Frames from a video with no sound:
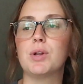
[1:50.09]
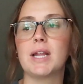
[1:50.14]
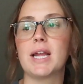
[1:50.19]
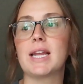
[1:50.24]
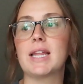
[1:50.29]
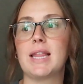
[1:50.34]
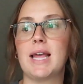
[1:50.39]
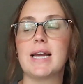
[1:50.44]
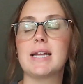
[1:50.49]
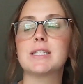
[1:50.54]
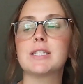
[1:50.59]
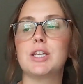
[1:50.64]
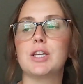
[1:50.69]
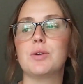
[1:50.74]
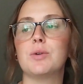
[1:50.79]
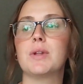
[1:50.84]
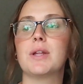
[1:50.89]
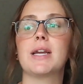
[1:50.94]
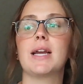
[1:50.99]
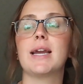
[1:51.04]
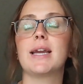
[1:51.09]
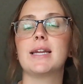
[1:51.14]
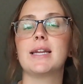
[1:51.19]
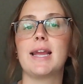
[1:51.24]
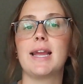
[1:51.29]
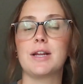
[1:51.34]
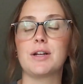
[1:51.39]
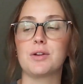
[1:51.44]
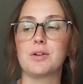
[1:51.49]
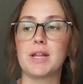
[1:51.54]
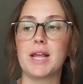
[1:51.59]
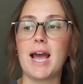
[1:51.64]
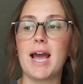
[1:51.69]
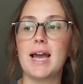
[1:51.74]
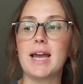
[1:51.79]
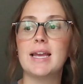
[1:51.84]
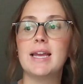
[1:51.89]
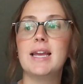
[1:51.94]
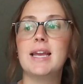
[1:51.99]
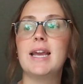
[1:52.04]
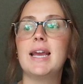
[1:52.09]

Like, that's cute. Like, I could handle that.